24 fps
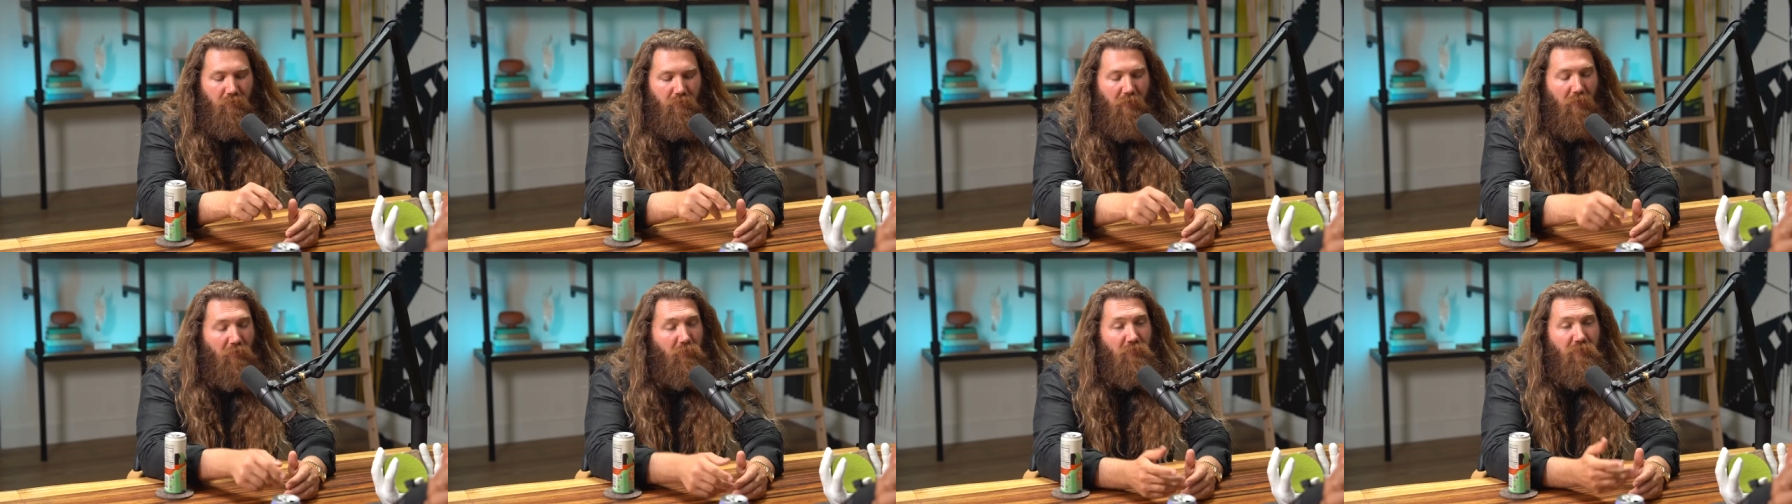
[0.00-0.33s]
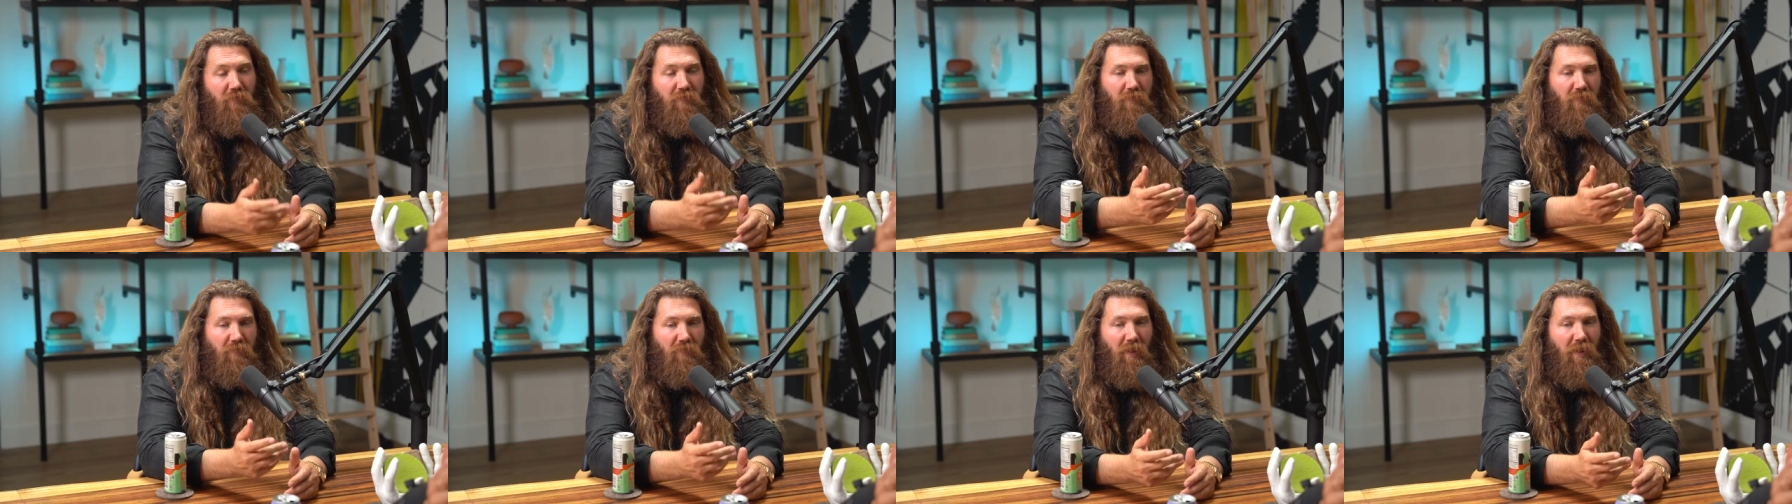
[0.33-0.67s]
I was
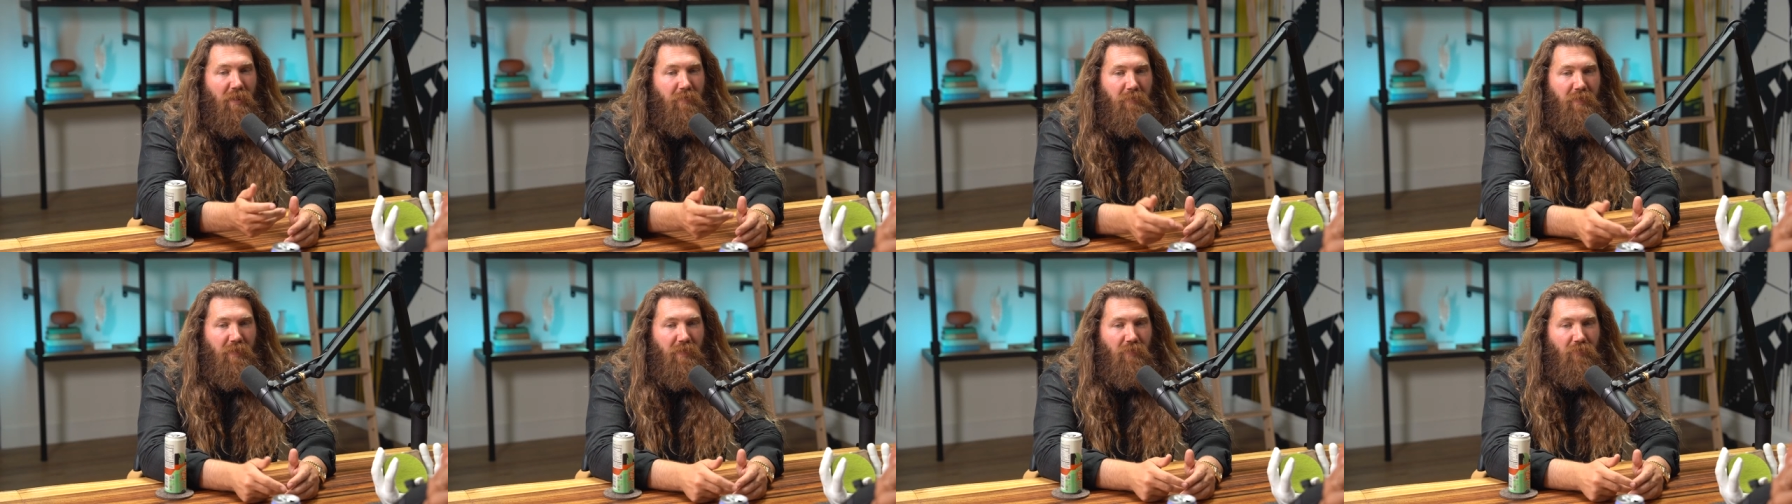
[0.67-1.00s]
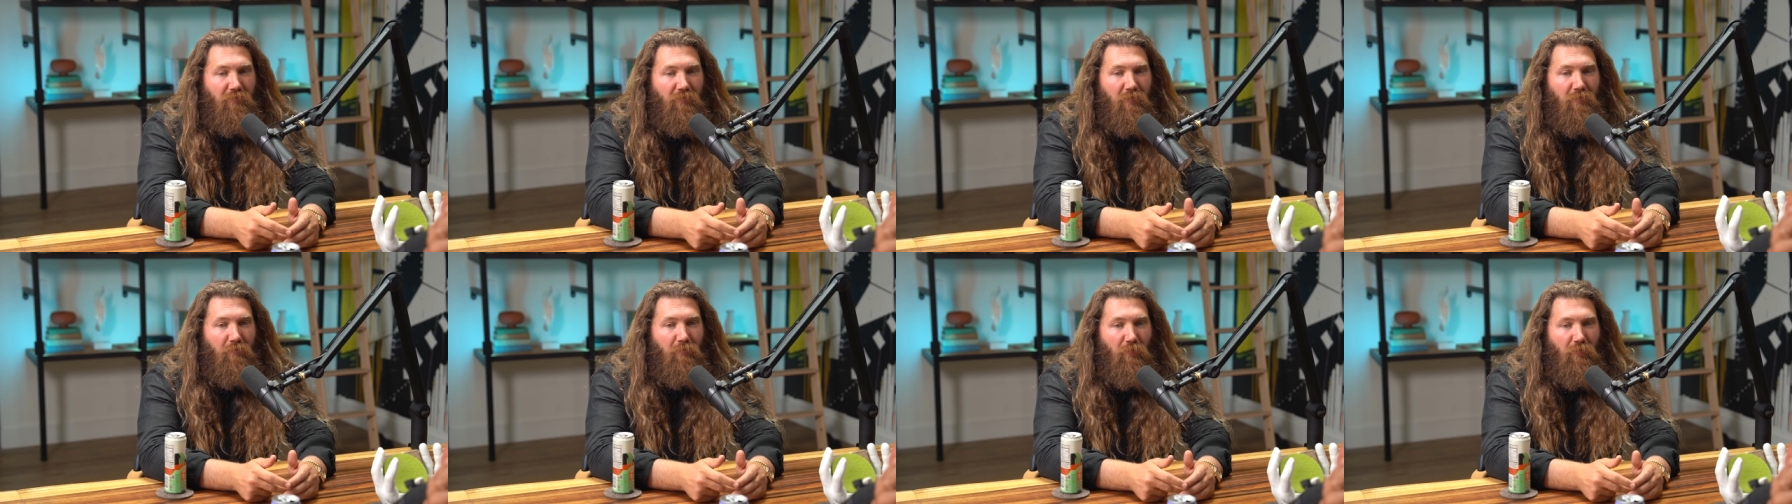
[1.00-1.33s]
in design
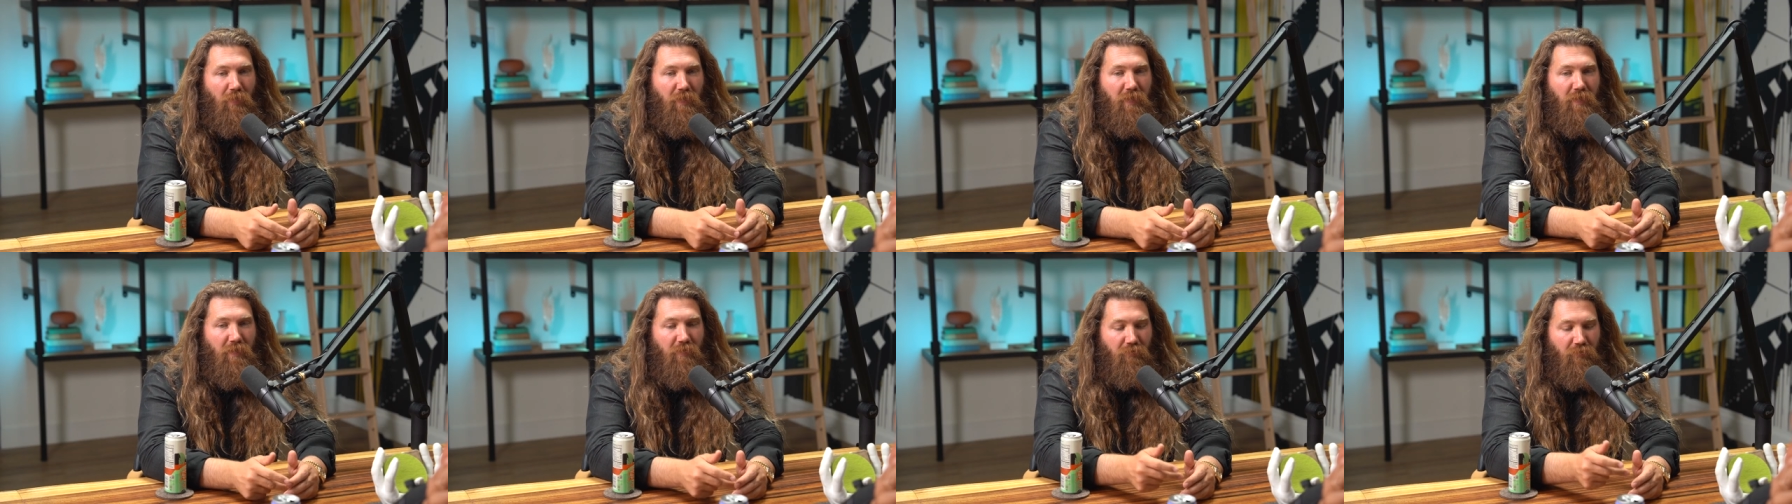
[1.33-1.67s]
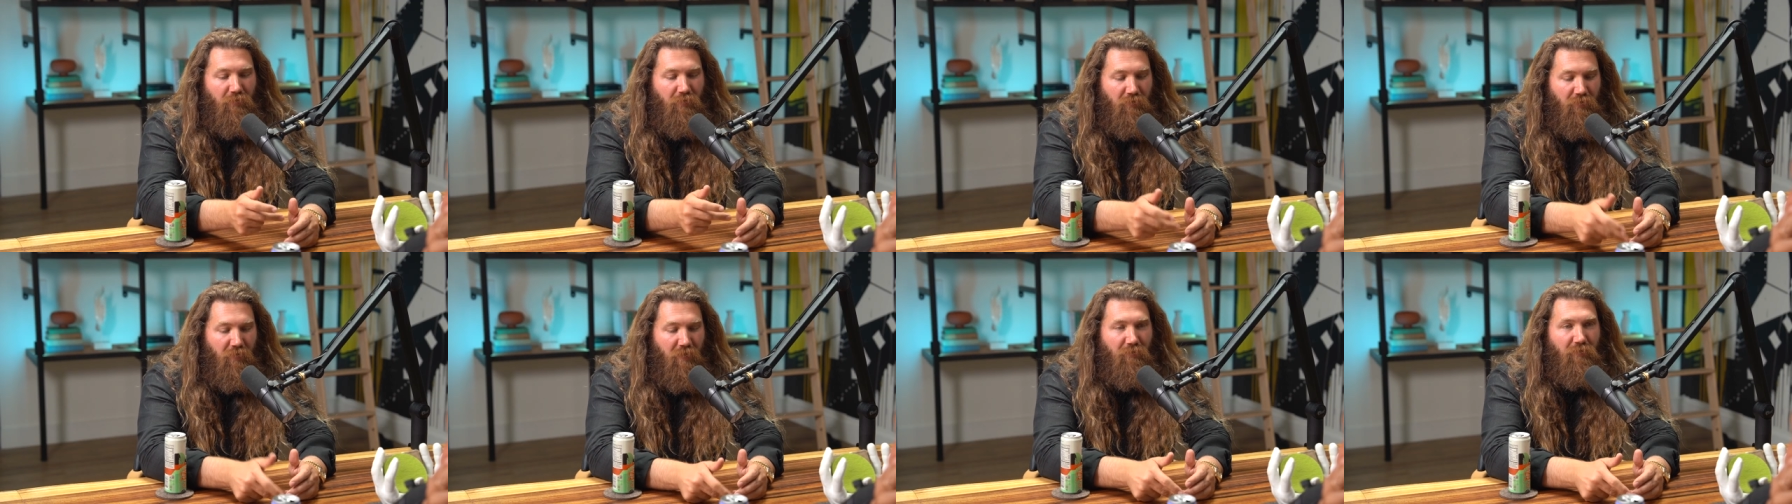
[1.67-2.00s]
meetings all morning
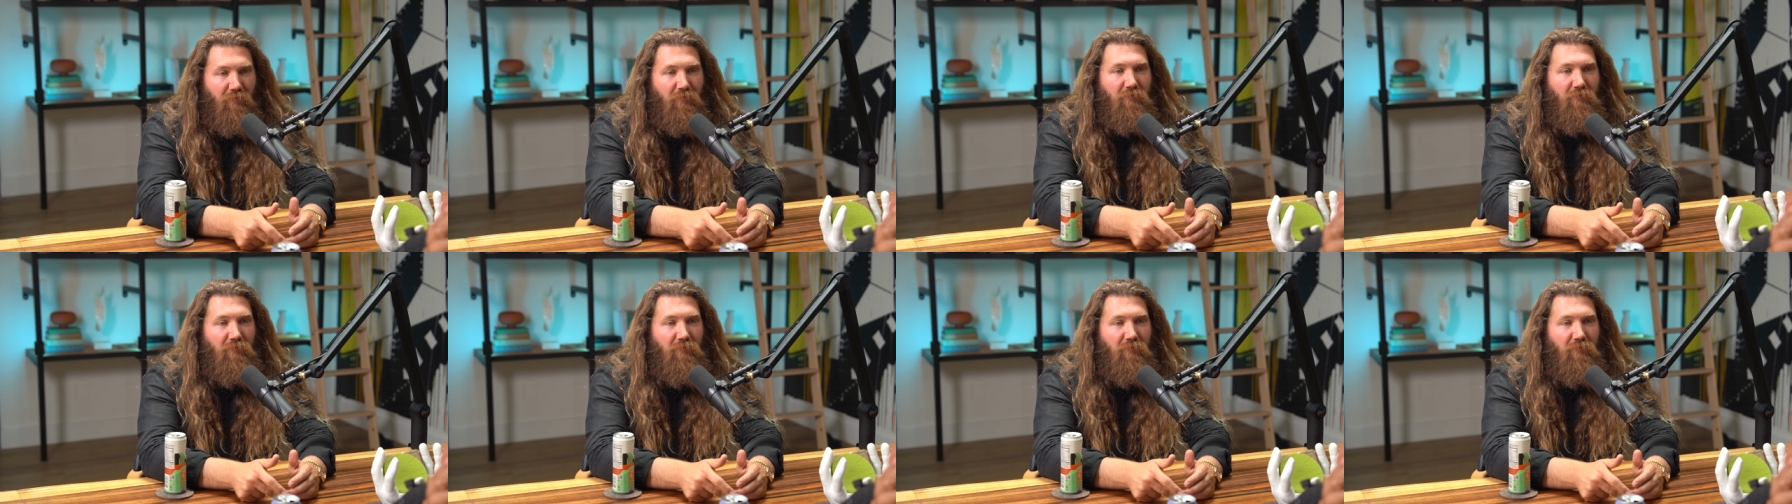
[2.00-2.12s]
for San